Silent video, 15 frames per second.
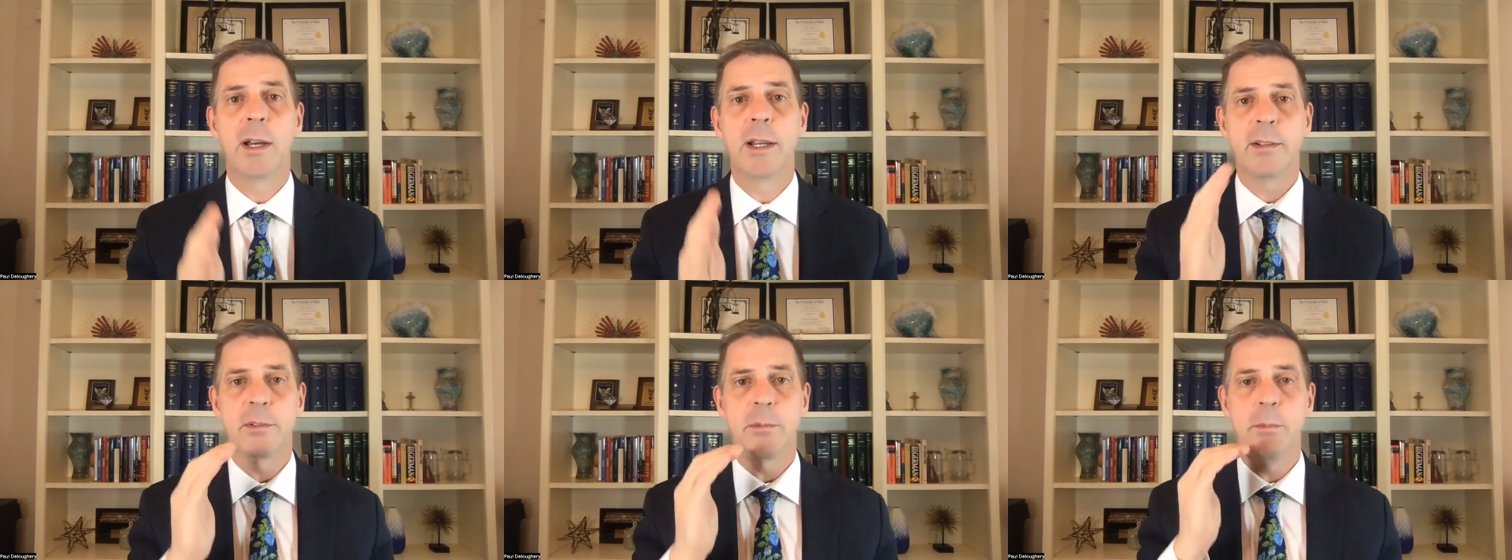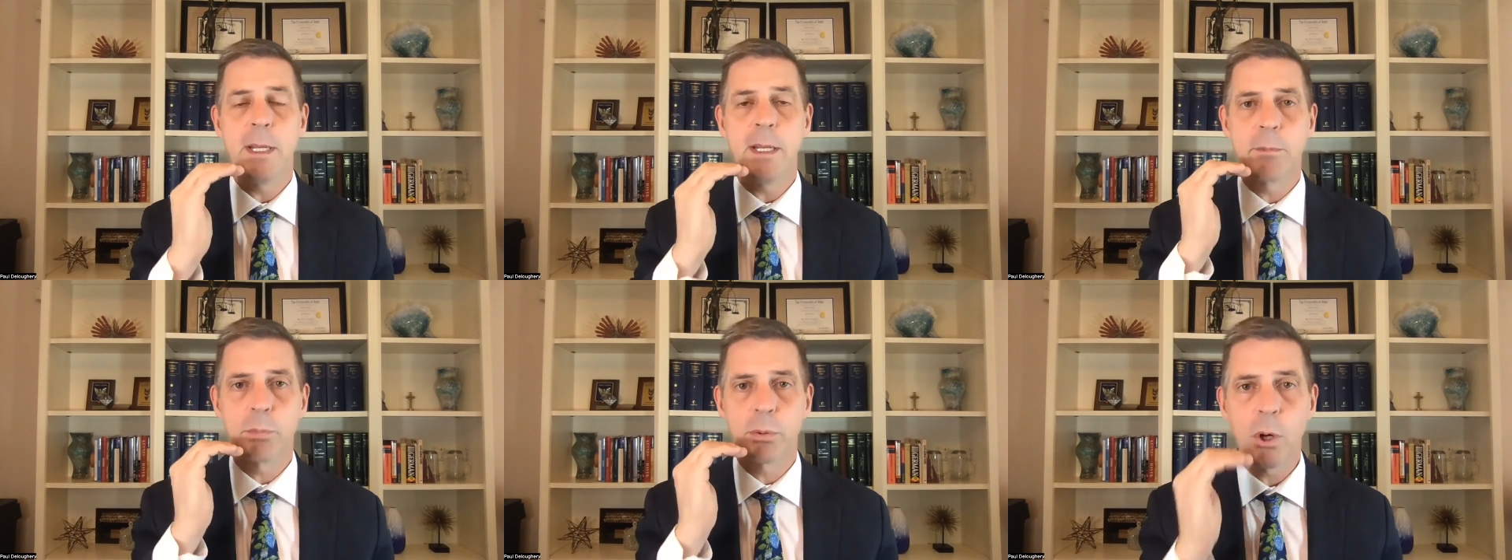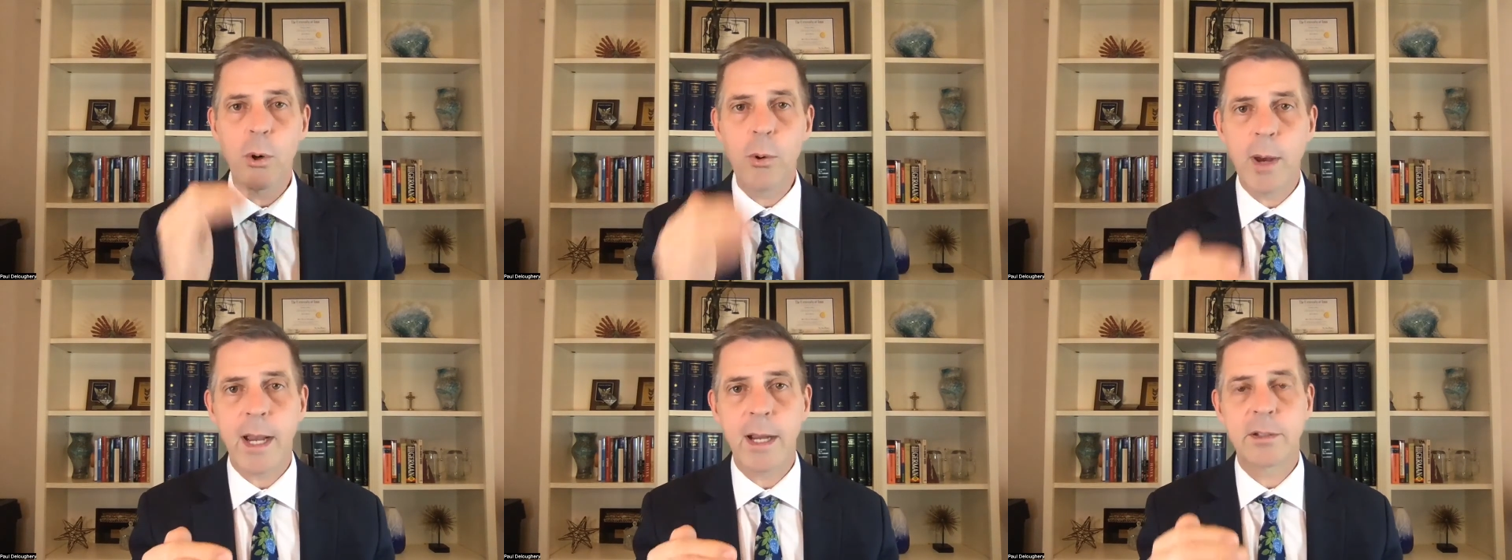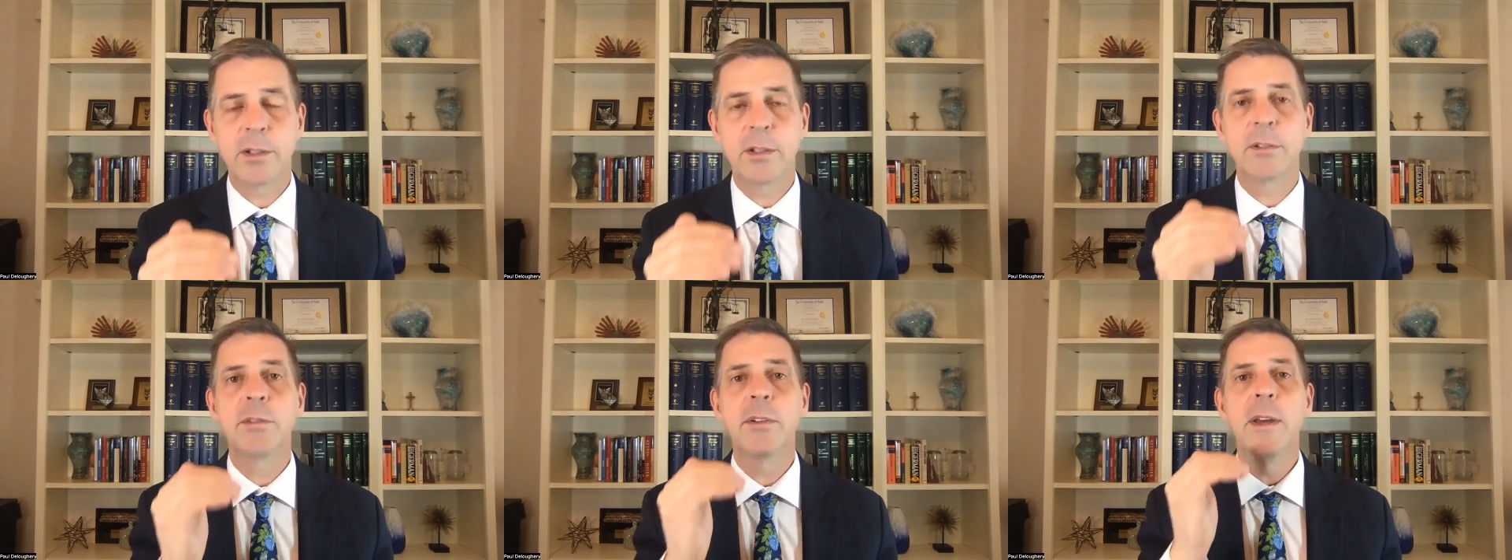It's being
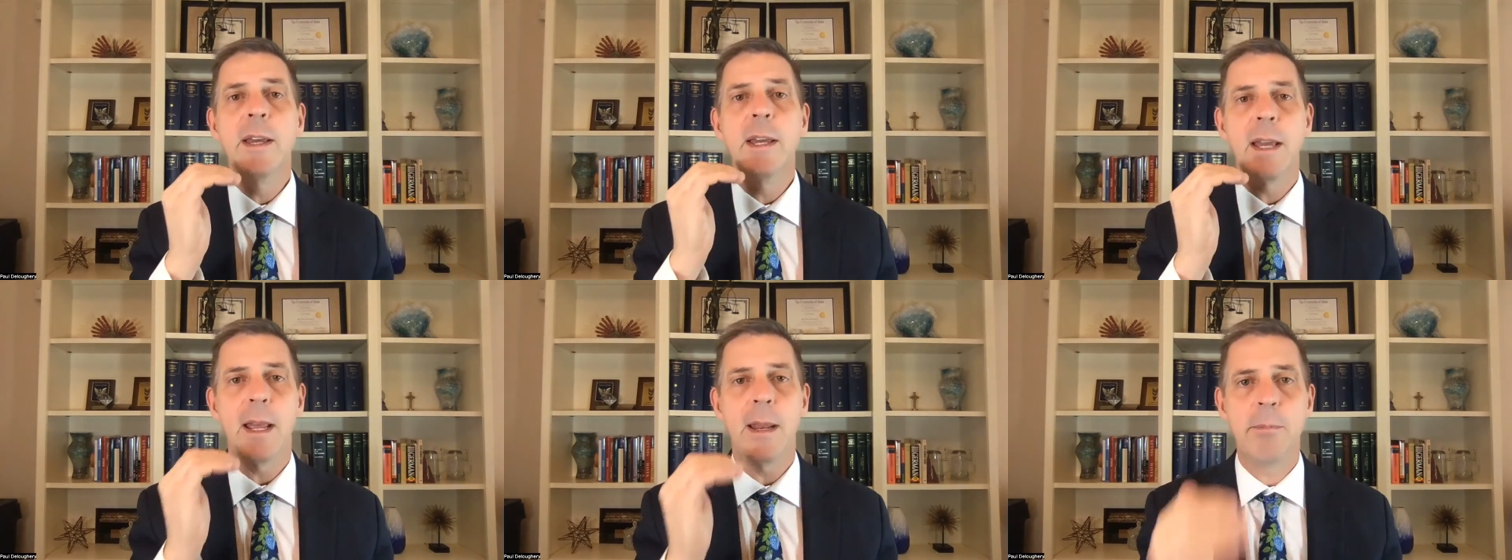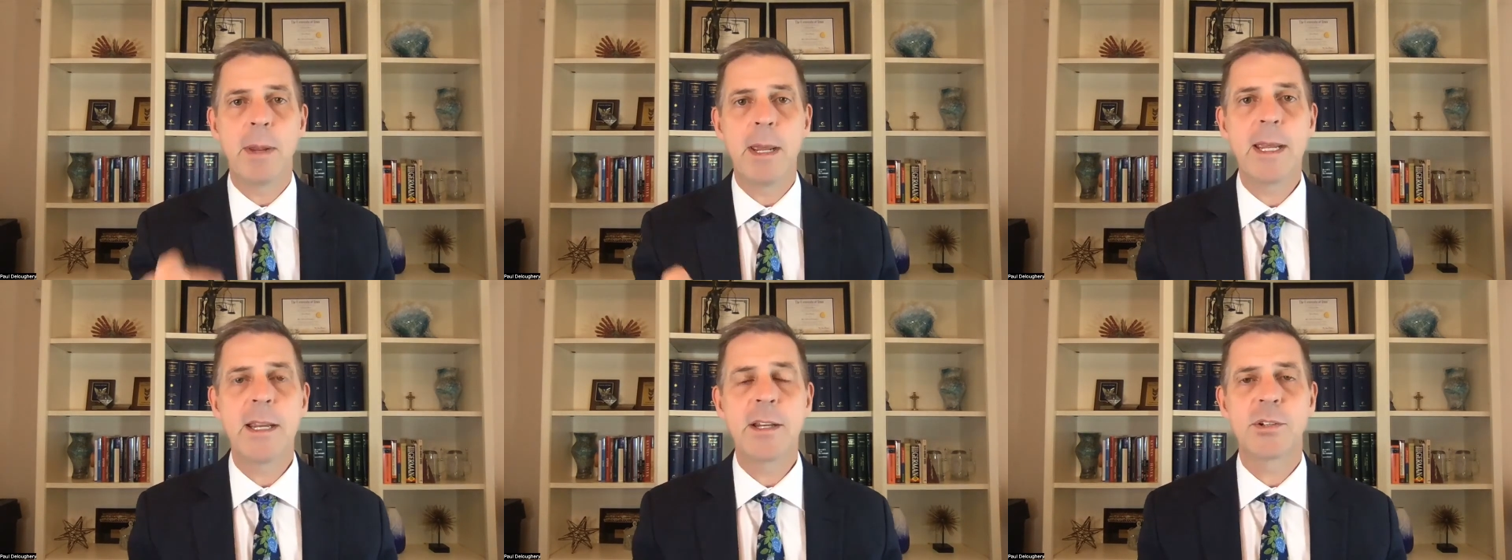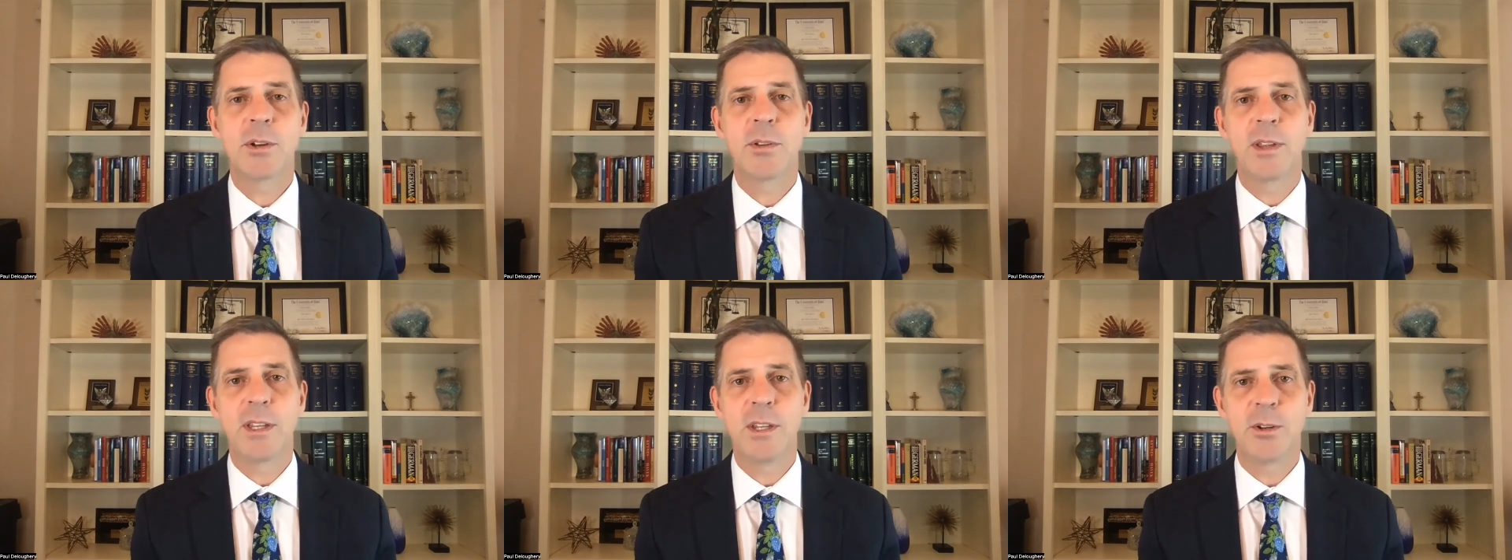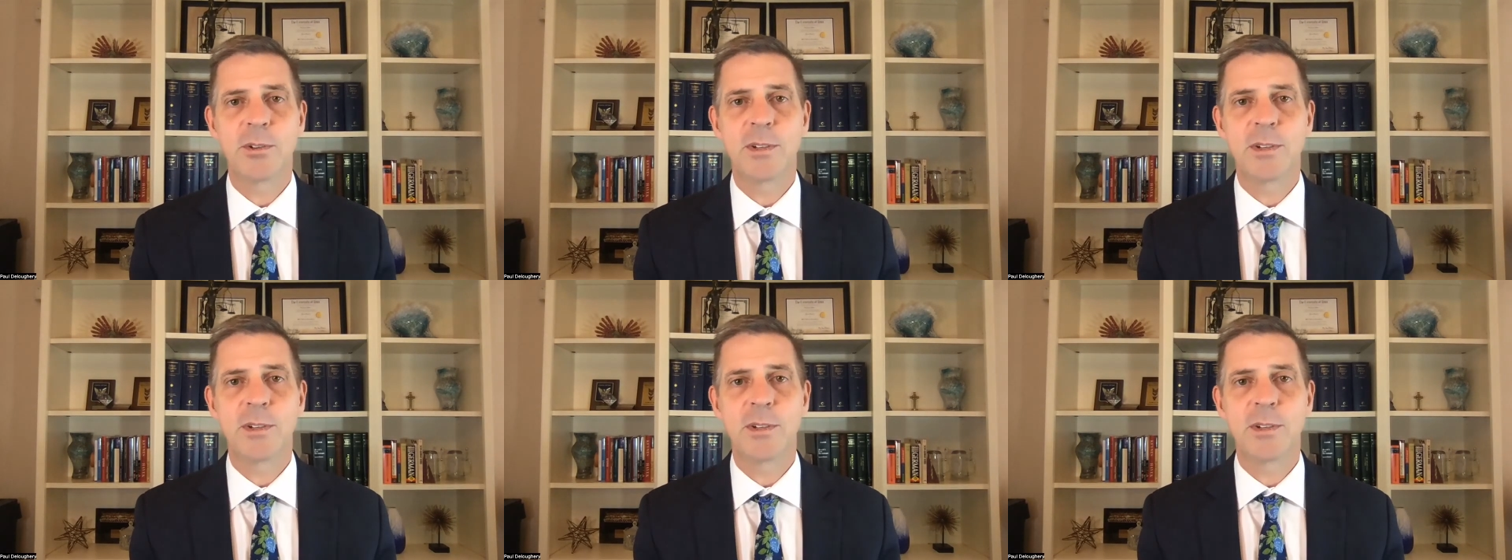proactive and making sure that you're